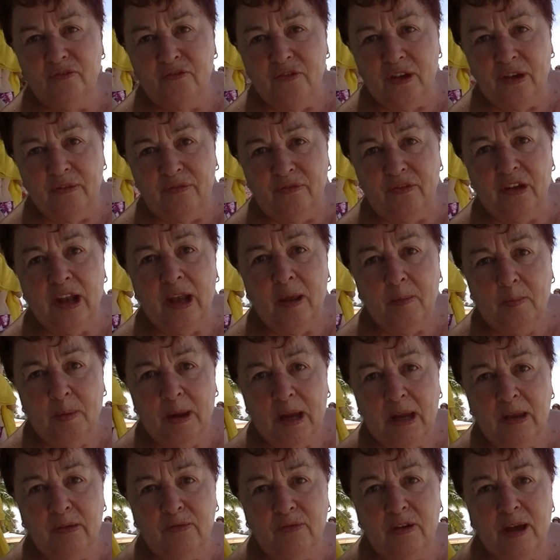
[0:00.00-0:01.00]
a
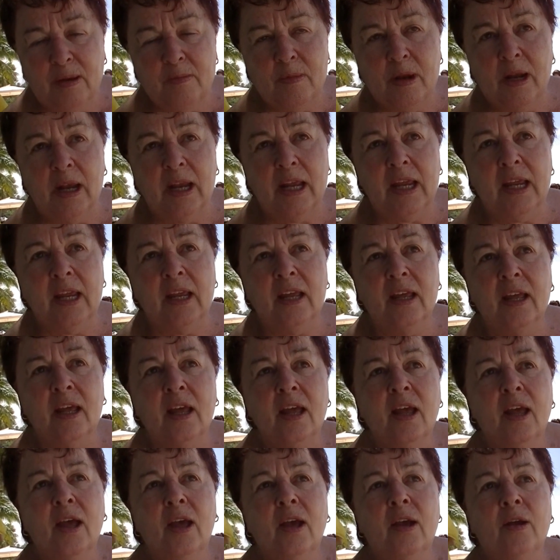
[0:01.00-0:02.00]
Philippine family
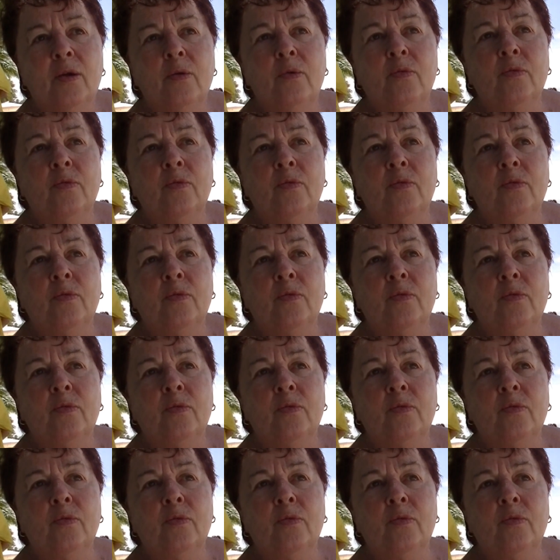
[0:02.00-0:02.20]
yes.